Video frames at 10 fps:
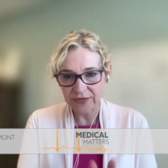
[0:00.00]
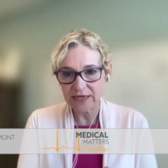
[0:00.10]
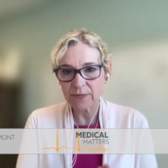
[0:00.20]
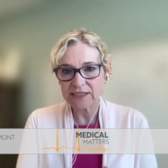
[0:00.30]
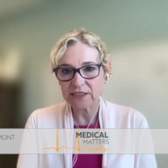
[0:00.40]

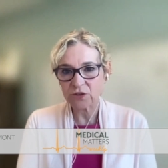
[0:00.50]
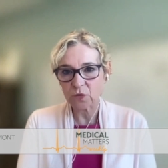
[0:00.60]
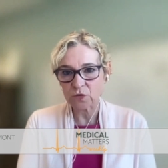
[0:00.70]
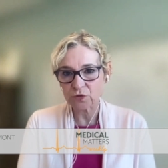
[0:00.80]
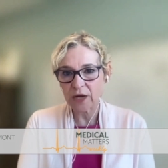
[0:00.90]
randomized
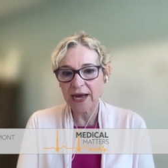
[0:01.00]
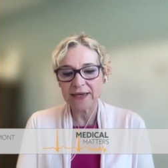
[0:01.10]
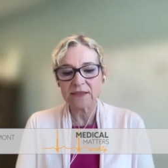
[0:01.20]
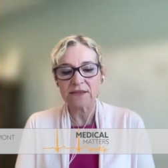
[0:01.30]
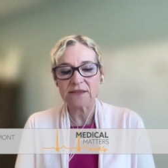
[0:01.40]
controlled
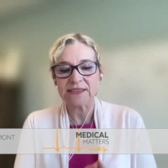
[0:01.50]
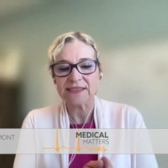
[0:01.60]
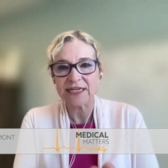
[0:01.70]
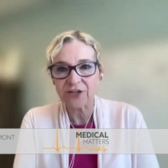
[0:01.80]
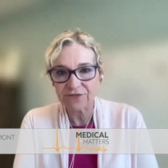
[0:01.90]
trials
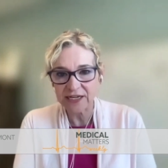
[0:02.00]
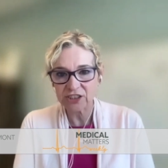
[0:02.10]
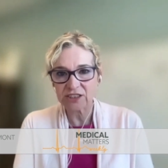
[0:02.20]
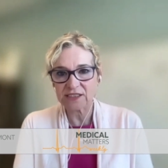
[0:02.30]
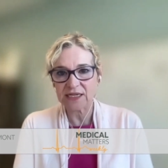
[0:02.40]
these
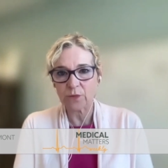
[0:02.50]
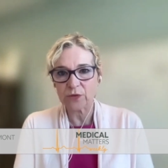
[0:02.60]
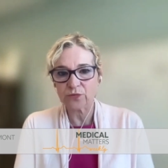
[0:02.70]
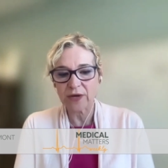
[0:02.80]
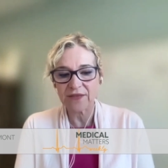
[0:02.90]
interventions that
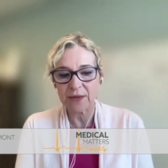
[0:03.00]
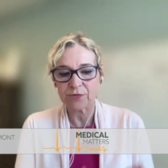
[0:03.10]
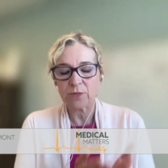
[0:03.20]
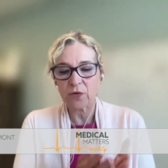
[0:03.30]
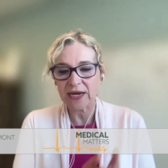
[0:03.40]
we run
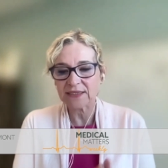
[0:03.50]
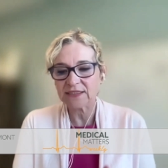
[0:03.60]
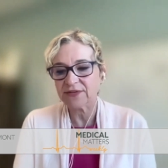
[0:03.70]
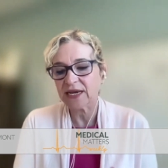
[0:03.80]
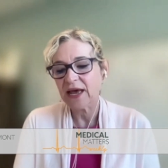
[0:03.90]
that promote
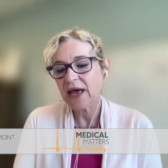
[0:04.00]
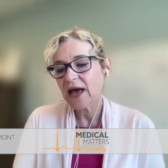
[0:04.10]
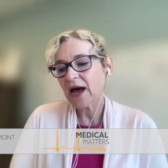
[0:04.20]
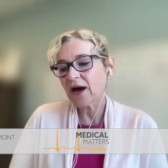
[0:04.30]
activity